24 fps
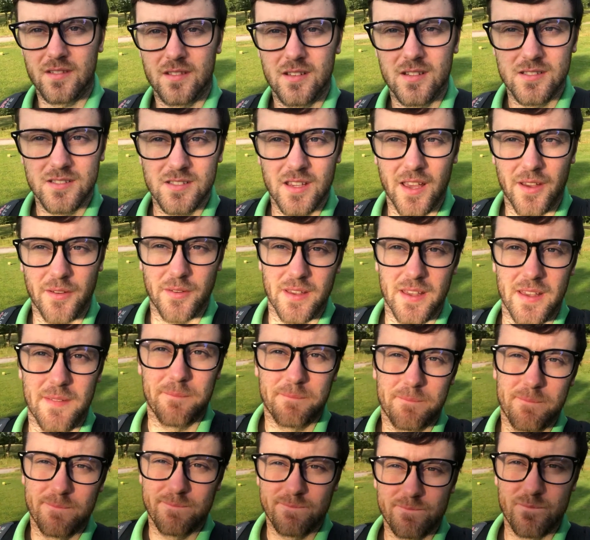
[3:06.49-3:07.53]
So,
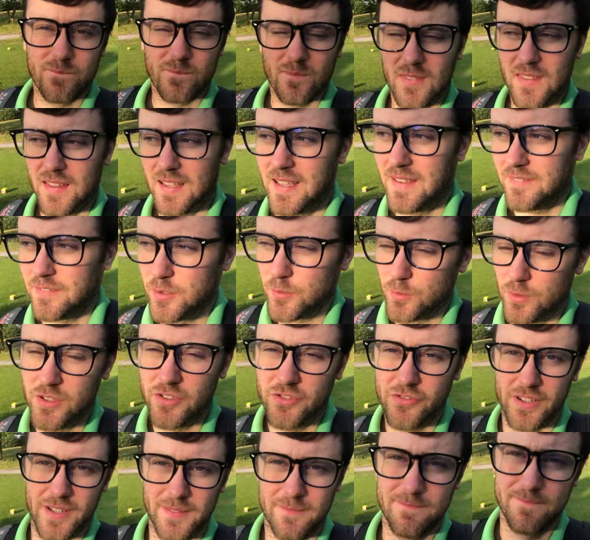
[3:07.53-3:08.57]
if you're
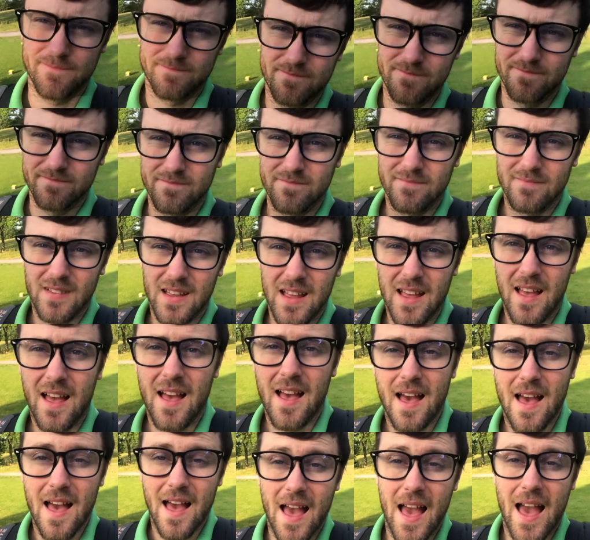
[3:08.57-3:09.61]
wondering
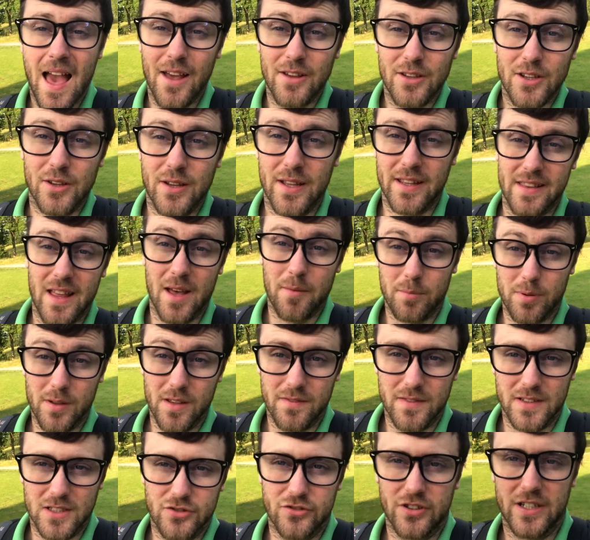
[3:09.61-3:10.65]
how you hit that
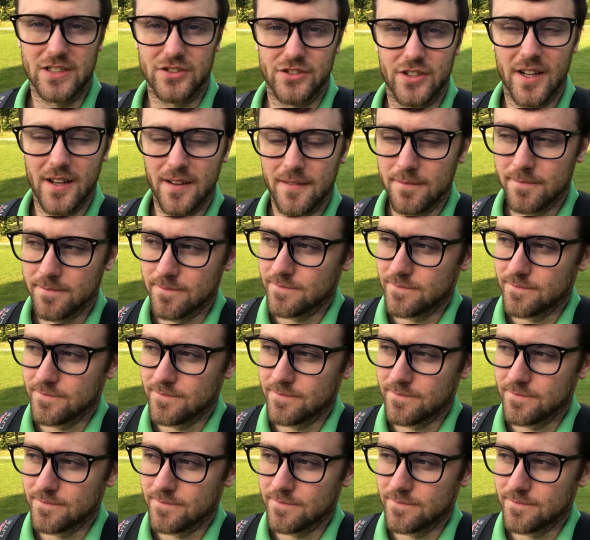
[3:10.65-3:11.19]
perfect straight shot,